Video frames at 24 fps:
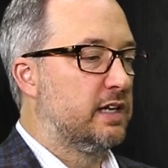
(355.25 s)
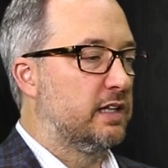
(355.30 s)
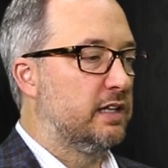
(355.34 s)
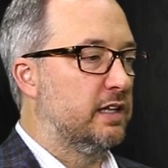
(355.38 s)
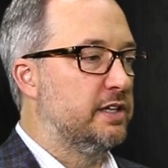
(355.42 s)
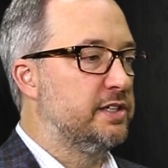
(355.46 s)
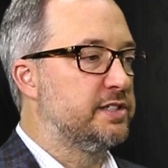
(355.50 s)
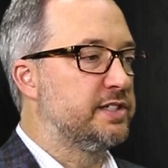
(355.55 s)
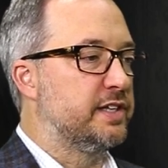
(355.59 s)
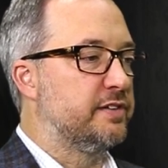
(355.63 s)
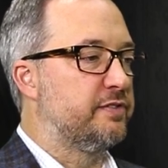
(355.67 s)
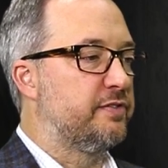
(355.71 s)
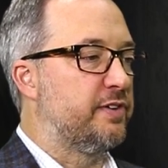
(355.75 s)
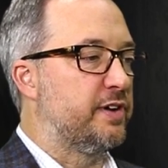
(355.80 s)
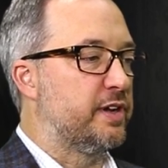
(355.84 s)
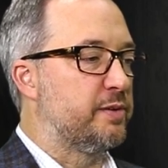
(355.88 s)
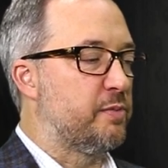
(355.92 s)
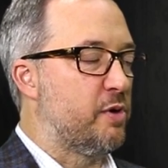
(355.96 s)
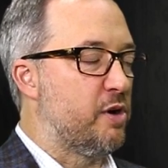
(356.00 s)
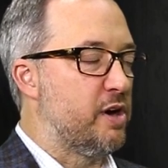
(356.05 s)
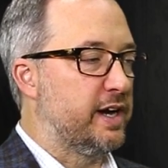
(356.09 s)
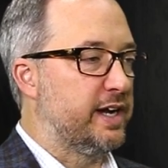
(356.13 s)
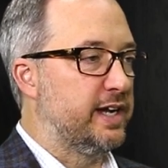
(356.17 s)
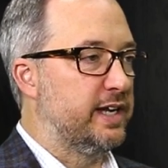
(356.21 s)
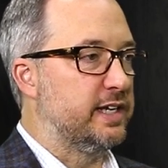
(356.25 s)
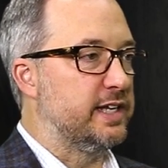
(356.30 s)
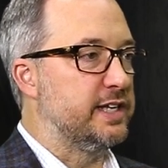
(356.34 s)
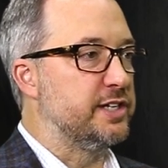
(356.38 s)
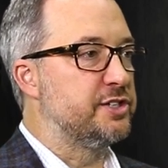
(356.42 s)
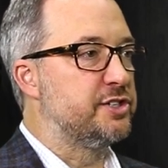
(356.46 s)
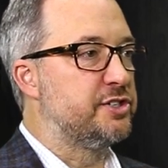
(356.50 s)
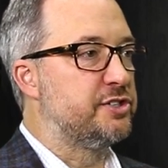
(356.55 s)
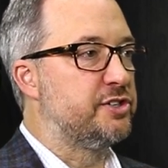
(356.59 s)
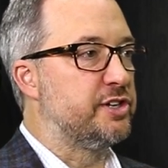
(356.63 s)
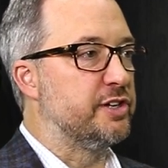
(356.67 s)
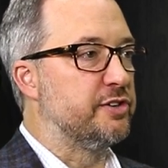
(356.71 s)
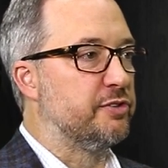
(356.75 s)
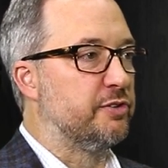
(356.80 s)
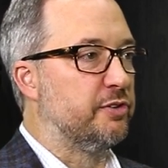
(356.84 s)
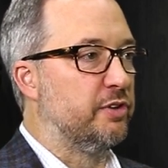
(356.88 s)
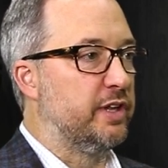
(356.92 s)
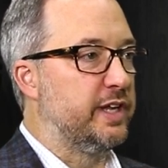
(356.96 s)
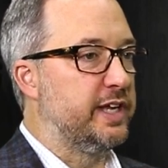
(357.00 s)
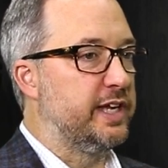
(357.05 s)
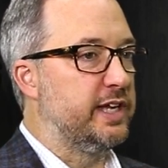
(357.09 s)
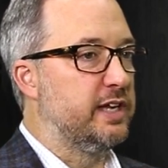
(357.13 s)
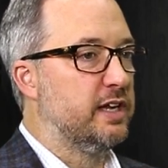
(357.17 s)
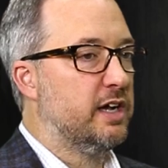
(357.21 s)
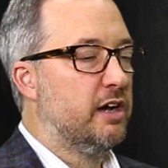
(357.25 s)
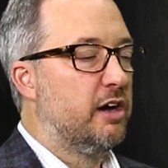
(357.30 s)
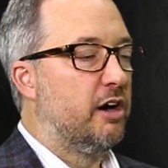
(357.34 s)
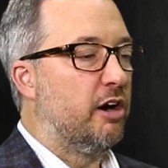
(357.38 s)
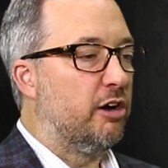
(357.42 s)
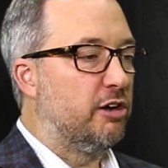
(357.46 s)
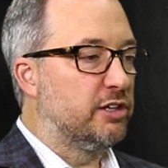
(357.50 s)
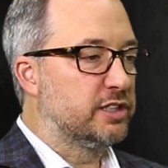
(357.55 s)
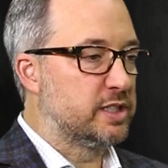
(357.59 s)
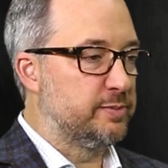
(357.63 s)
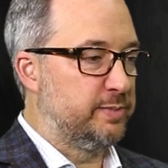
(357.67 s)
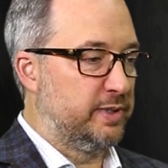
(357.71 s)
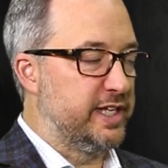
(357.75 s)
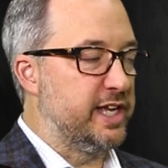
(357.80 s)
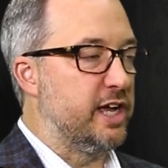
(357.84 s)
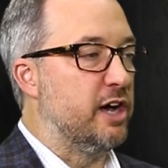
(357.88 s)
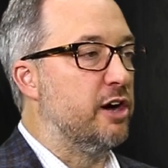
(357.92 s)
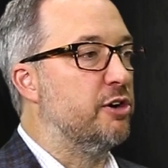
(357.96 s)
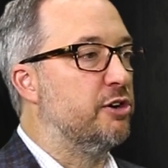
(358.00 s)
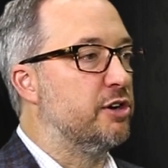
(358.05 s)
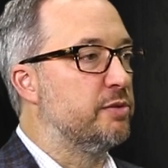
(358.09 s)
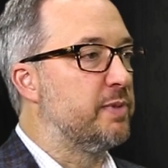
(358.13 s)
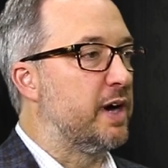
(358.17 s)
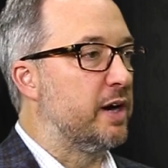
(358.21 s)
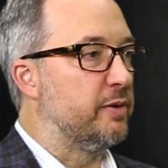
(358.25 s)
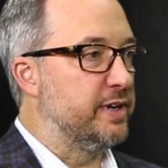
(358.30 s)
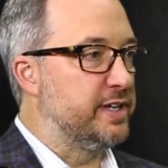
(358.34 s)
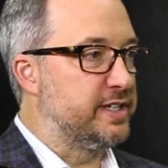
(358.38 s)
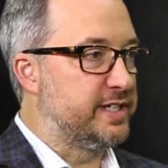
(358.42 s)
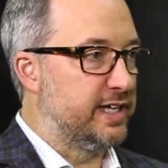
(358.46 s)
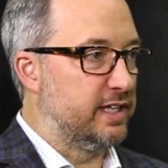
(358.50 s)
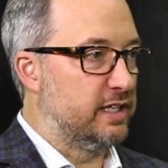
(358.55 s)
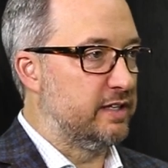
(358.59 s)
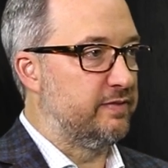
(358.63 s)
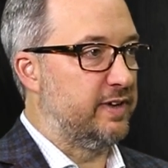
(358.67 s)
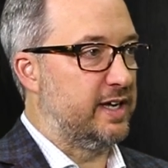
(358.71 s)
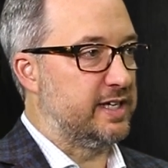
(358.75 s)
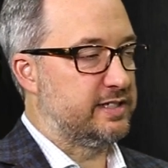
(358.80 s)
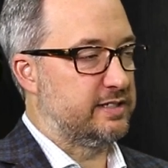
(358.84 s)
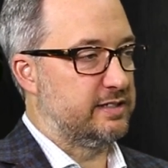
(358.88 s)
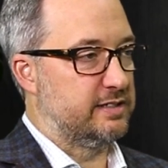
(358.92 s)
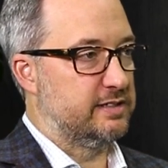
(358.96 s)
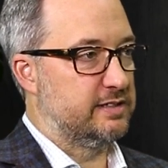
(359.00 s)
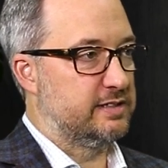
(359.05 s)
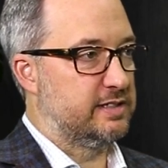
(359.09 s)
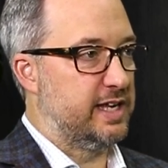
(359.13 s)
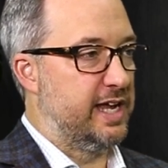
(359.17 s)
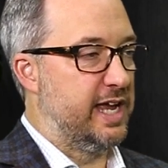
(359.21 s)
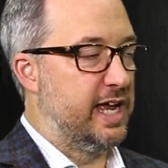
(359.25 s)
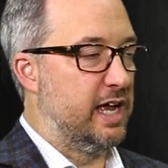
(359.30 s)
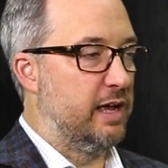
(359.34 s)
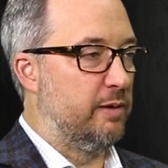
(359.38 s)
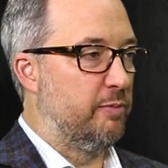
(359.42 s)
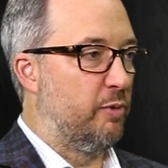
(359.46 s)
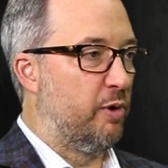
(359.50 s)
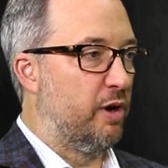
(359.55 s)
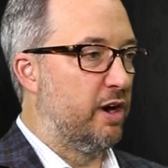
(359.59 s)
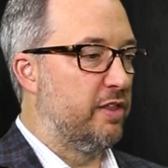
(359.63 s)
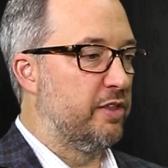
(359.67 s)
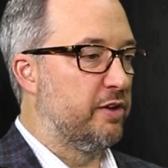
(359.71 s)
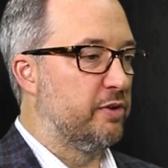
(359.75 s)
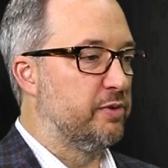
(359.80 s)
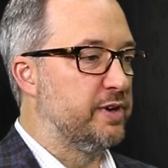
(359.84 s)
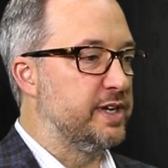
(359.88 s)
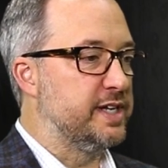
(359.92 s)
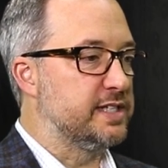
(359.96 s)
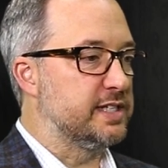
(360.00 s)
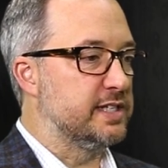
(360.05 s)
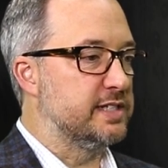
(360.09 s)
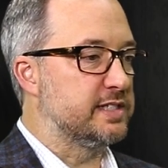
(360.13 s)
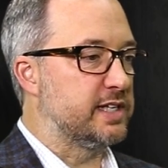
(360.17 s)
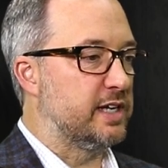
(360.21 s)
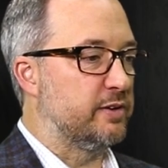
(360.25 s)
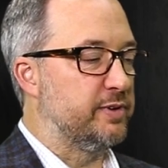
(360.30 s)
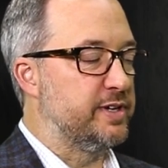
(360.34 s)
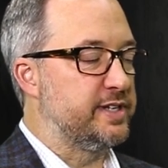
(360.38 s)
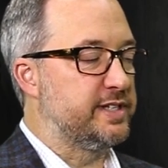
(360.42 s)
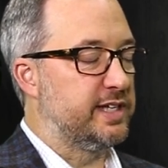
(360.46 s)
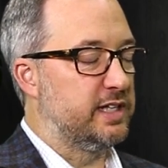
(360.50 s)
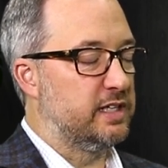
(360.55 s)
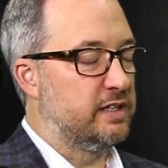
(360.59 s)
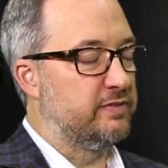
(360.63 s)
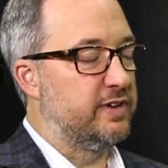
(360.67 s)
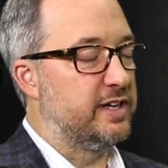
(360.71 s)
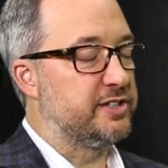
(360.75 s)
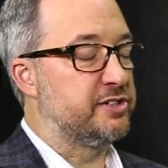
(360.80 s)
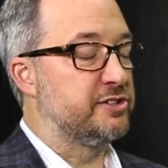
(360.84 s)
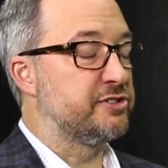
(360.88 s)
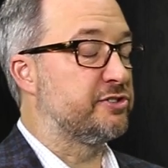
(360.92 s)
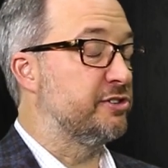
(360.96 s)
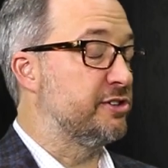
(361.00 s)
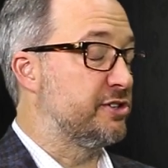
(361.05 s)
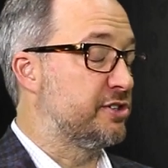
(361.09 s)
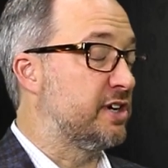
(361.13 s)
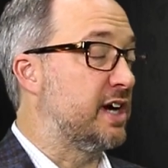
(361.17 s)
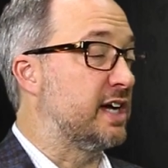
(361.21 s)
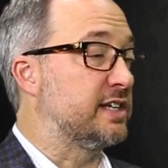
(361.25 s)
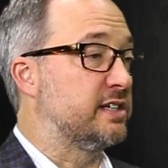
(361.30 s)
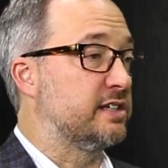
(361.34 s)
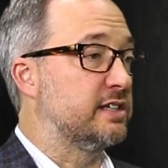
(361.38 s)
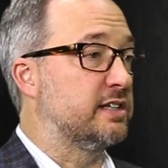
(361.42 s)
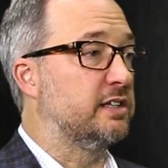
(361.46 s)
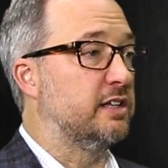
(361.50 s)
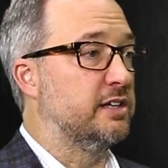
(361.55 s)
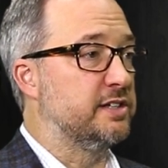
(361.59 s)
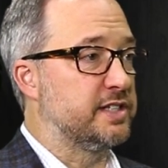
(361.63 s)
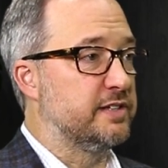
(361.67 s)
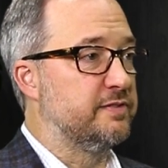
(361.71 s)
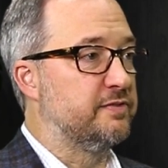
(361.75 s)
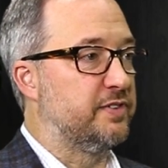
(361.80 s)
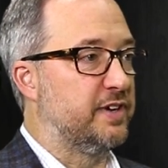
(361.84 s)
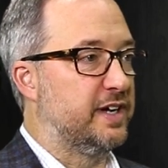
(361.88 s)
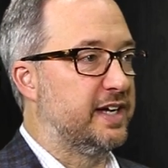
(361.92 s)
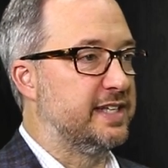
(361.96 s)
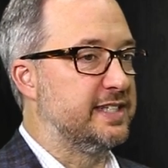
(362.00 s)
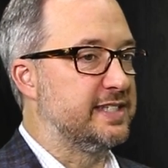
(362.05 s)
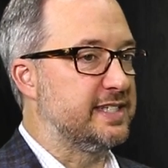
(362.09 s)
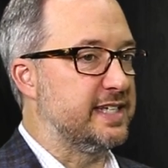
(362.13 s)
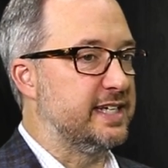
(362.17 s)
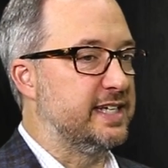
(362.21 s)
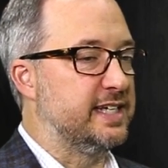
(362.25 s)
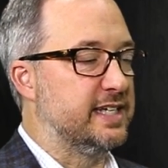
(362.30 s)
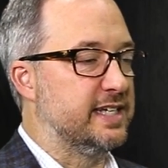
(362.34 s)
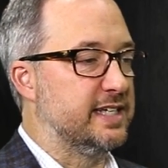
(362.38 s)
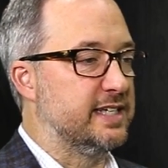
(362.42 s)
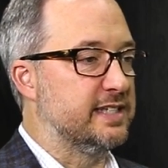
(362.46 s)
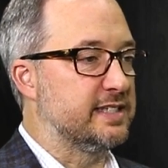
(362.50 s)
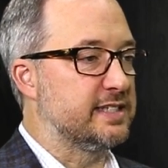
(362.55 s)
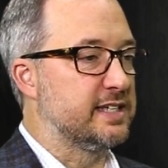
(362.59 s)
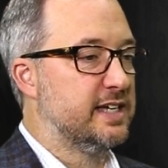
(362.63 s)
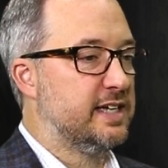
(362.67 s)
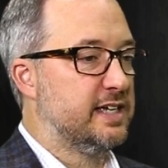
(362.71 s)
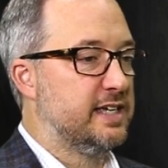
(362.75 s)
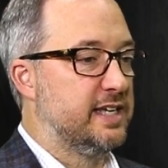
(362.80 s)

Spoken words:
closed-end fund market is generally ultimately owned by retail investors. And one of the reasons that retail investors are attracted to closed-end funds is